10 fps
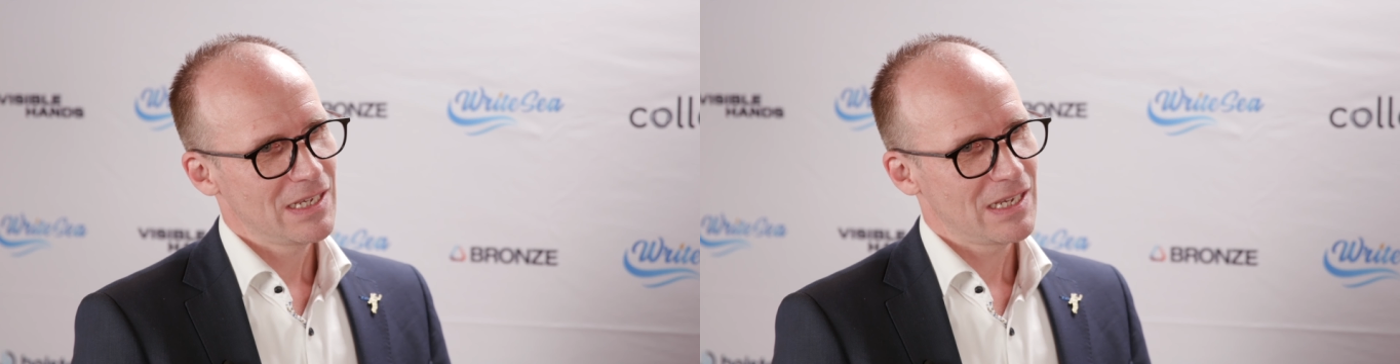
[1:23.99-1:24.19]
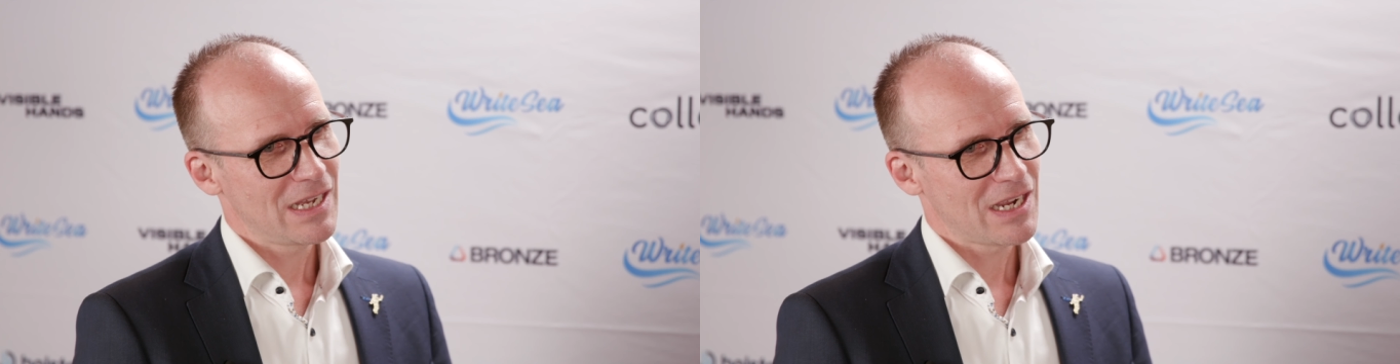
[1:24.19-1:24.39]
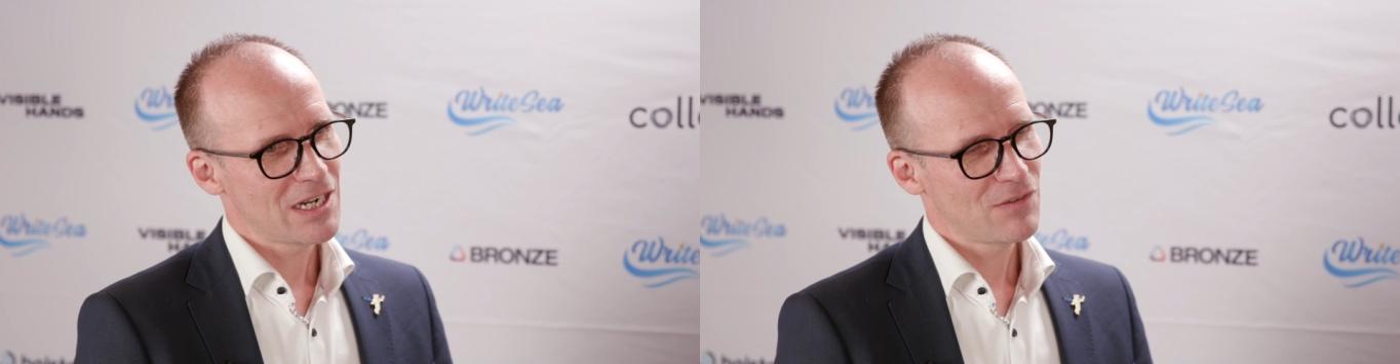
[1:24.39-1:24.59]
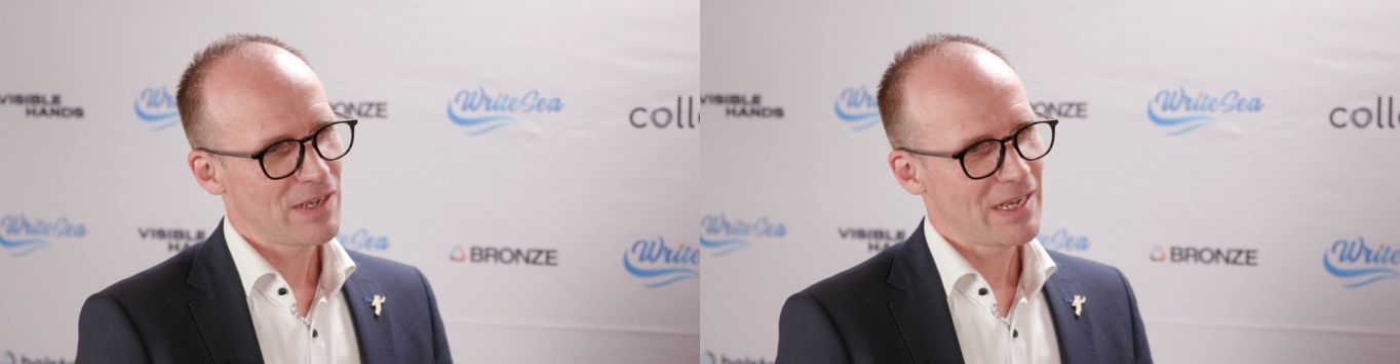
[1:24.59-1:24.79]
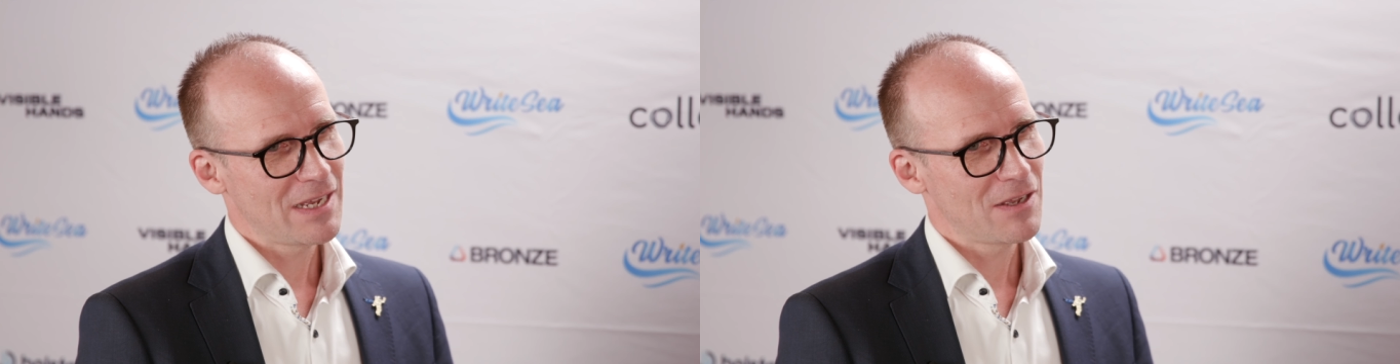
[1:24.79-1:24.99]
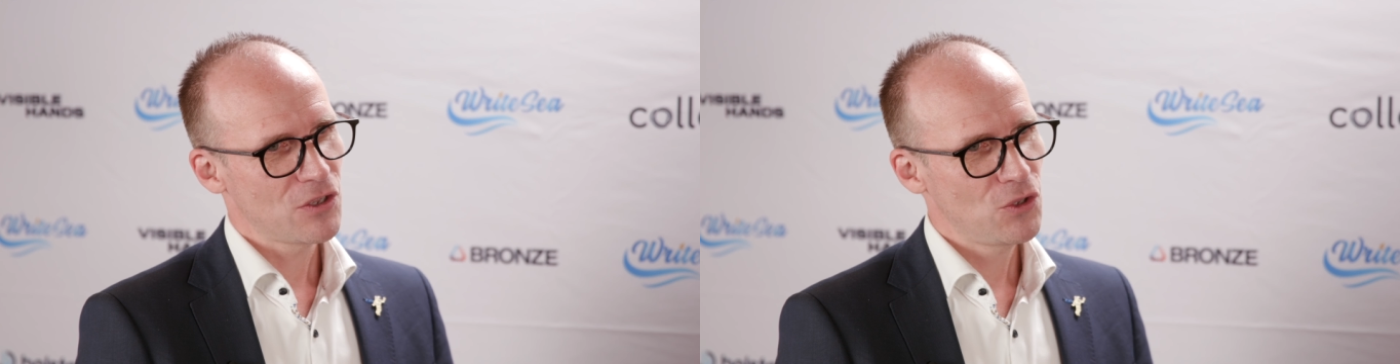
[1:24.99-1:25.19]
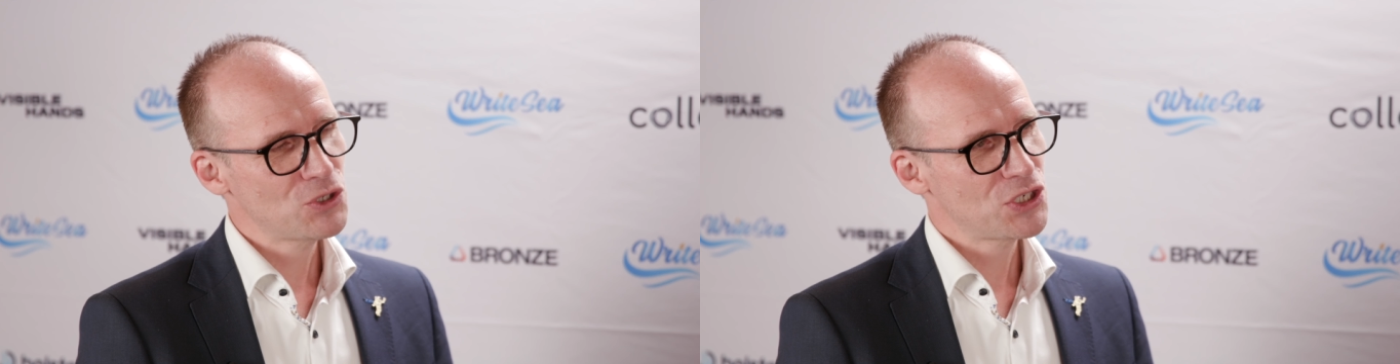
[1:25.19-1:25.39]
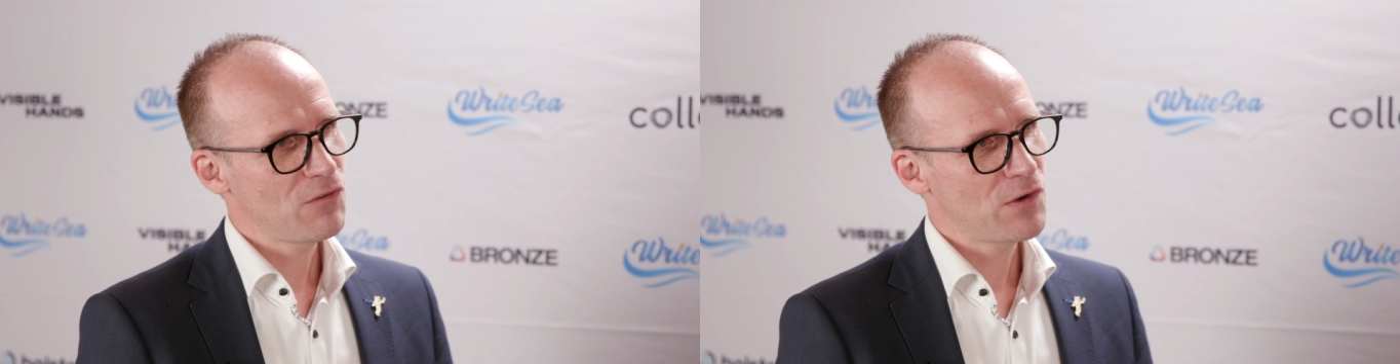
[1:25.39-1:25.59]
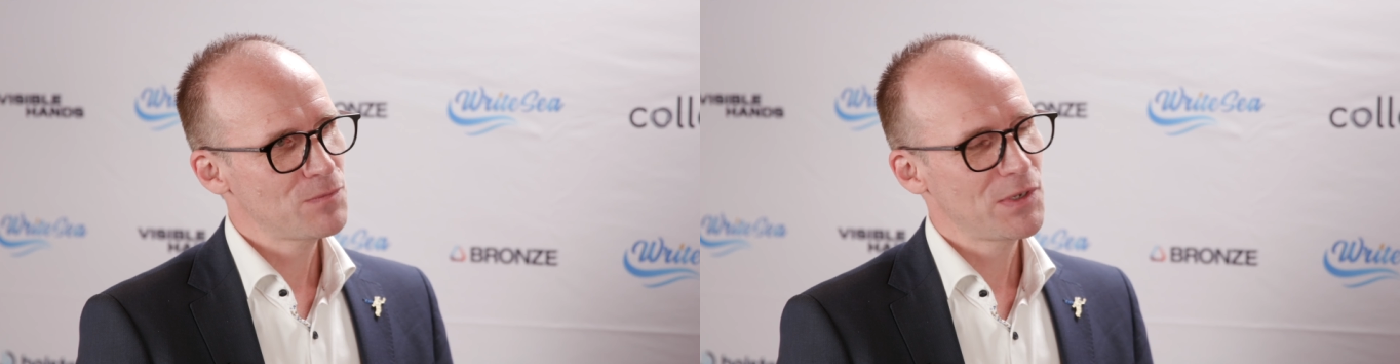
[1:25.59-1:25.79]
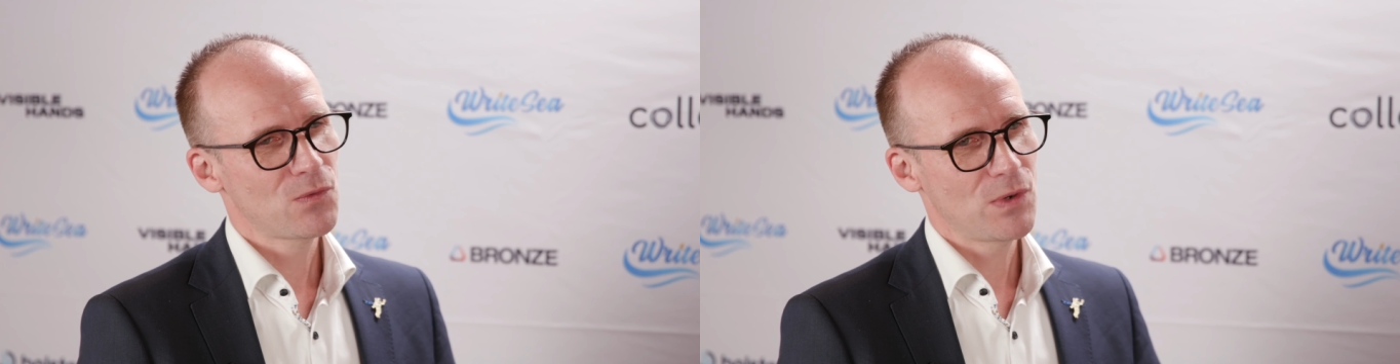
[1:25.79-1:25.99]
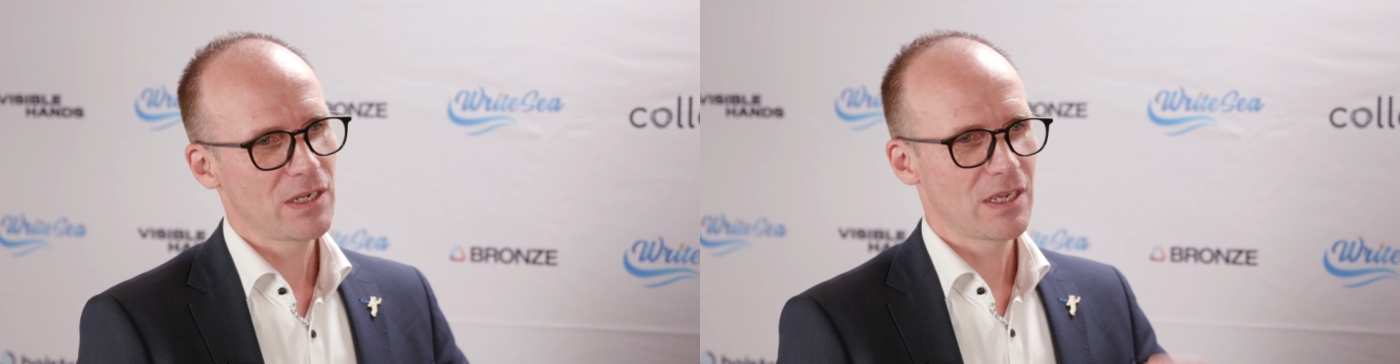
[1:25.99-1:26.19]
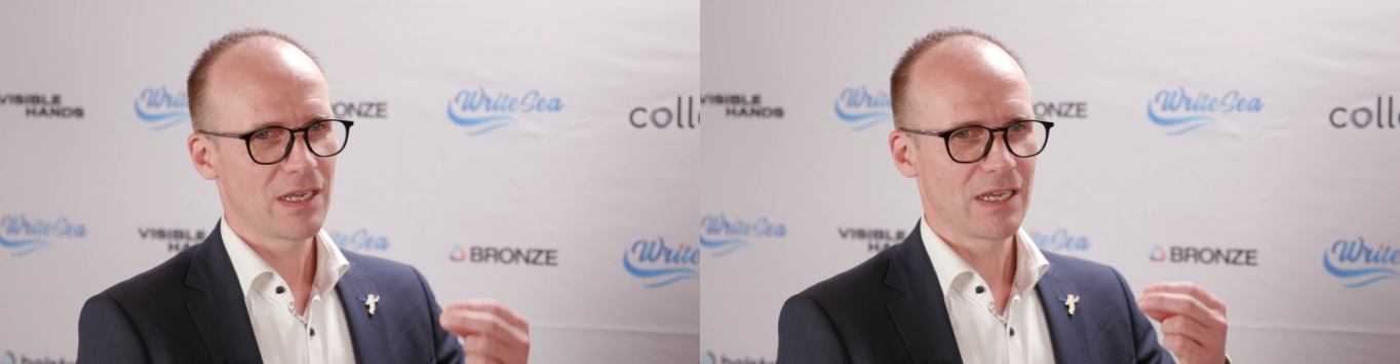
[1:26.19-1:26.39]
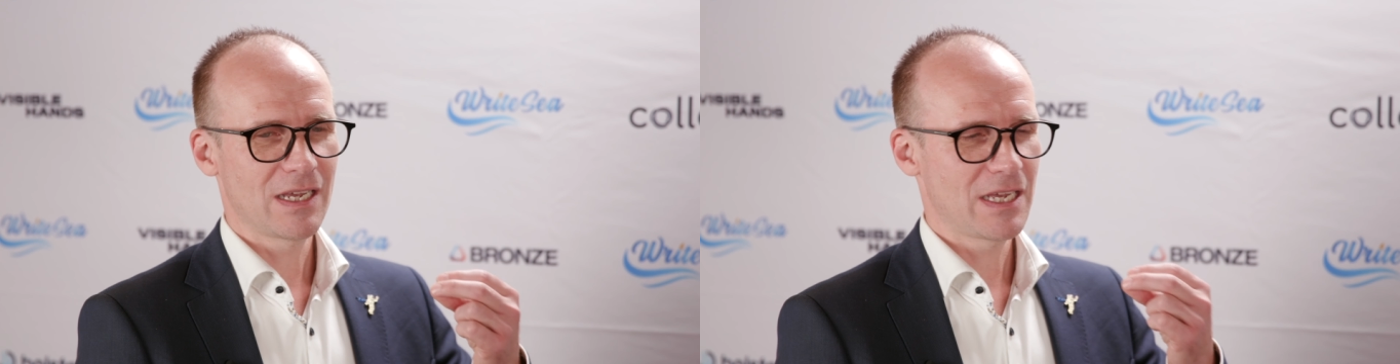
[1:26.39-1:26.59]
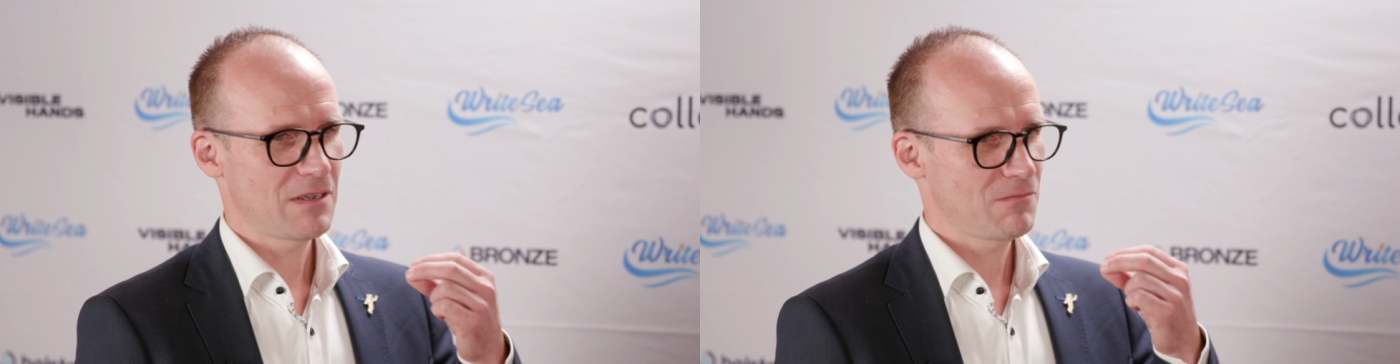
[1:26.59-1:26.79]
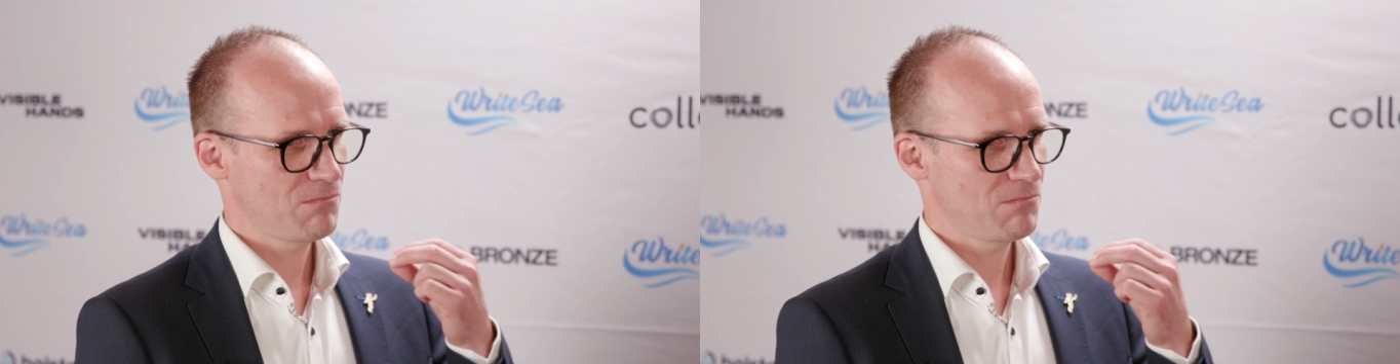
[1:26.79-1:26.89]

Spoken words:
kind of a huge difference between a